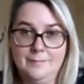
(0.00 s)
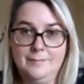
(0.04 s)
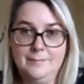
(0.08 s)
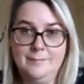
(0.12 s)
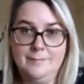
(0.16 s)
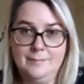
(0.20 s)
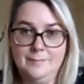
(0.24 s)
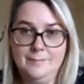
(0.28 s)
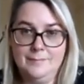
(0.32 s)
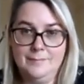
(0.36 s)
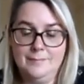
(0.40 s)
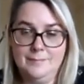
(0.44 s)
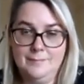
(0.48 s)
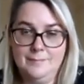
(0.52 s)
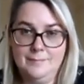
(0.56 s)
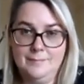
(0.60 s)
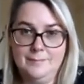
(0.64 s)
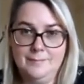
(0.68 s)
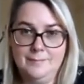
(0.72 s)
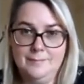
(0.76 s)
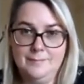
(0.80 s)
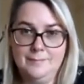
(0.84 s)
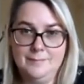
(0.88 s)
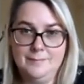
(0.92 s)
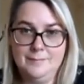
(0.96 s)

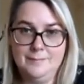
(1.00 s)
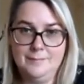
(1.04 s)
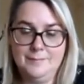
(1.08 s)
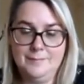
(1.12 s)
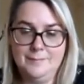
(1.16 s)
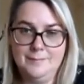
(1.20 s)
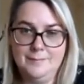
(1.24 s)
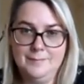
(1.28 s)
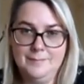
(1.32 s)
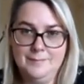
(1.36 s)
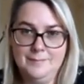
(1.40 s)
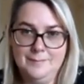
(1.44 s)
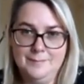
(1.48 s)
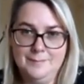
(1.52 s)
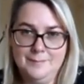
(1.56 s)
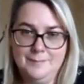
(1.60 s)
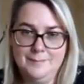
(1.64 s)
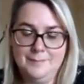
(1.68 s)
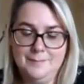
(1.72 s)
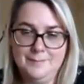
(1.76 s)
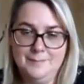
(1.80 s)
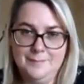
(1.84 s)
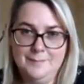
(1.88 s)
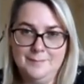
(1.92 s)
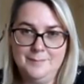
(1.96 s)

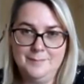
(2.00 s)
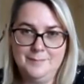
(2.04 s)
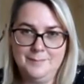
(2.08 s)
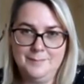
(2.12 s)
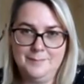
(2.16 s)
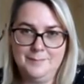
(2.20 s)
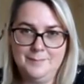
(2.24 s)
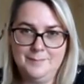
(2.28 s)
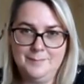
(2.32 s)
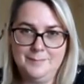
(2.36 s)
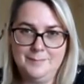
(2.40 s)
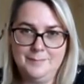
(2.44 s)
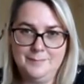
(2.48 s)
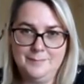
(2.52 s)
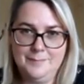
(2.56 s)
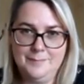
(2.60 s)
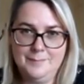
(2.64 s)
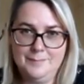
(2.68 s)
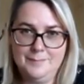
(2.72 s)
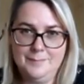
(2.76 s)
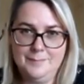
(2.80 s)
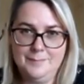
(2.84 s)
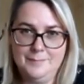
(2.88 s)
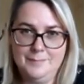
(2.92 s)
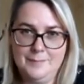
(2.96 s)

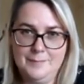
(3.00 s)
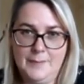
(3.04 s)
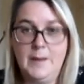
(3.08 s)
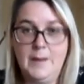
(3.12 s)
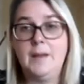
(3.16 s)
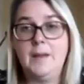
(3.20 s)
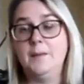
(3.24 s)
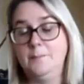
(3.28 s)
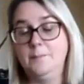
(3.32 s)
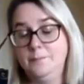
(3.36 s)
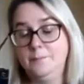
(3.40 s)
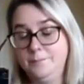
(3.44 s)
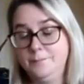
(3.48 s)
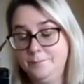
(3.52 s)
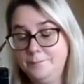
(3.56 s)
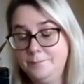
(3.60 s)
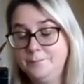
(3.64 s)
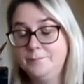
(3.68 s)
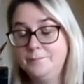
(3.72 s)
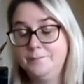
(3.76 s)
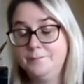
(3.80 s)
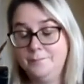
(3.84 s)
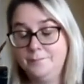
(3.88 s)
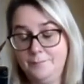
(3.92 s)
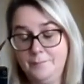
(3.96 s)

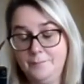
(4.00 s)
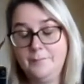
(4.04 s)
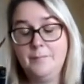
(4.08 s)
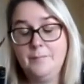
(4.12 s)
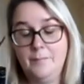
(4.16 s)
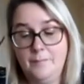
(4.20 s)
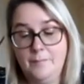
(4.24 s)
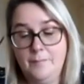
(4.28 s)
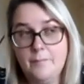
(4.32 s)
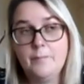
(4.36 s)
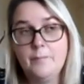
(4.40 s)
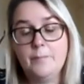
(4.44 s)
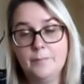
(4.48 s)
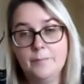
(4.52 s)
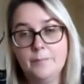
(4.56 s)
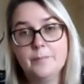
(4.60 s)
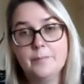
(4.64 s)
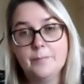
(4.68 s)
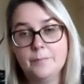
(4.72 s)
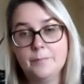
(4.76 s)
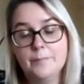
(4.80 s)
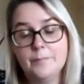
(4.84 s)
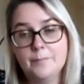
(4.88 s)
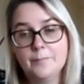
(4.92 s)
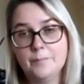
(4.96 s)

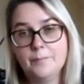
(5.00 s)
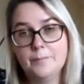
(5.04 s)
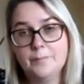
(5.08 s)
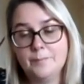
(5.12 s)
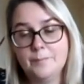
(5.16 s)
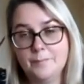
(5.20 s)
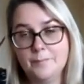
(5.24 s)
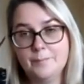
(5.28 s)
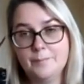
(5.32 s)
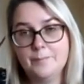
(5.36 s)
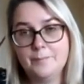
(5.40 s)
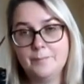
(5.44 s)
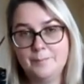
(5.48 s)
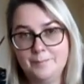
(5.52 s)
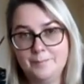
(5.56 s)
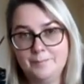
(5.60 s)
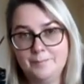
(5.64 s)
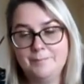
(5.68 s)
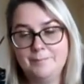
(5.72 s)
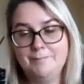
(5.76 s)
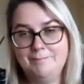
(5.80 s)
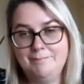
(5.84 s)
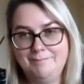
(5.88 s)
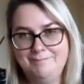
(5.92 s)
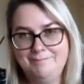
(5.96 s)

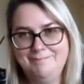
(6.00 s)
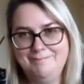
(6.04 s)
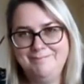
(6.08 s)
(not speaking)